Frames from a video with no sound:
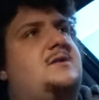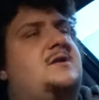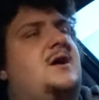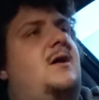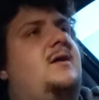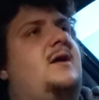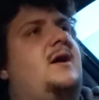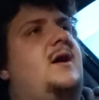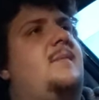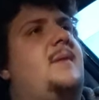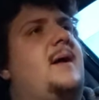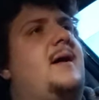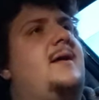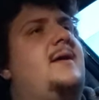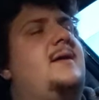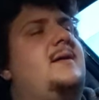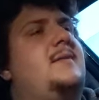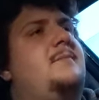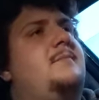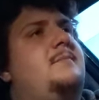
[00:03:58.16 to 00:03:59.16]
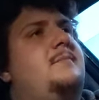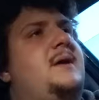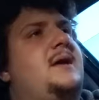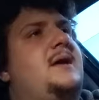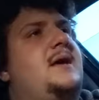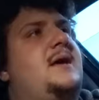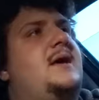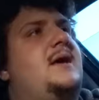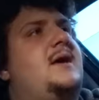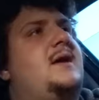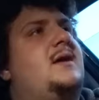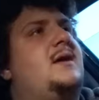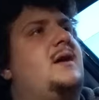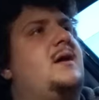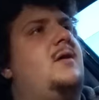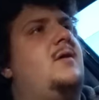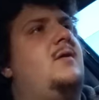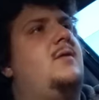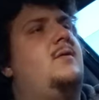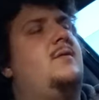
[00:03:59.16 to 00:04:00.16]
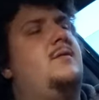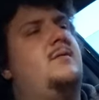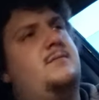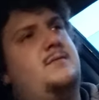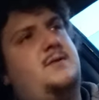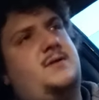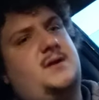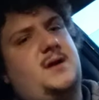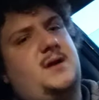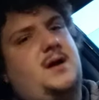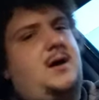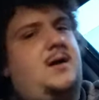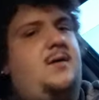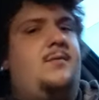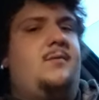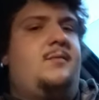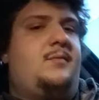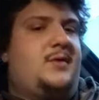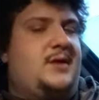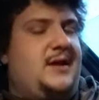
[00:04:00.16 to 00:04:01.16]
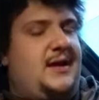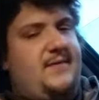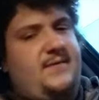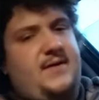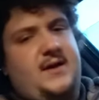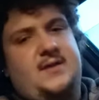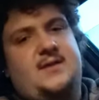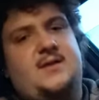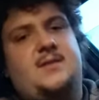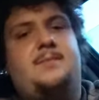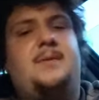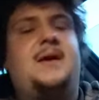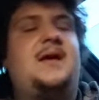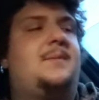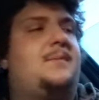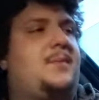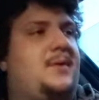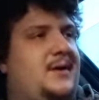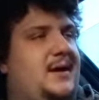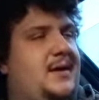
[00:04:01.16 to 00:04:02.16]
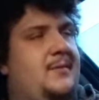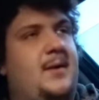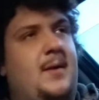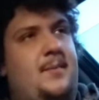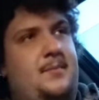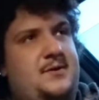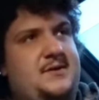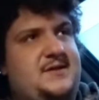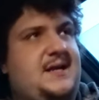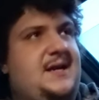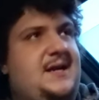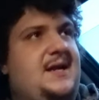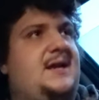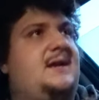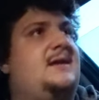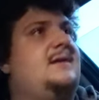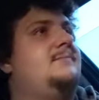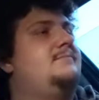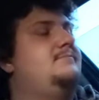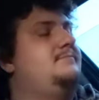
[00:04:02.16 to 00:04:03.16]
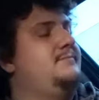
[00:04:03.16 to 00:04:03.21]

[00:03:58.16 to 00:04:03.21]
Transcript: Talking about him being, you know, leaving the people he represented.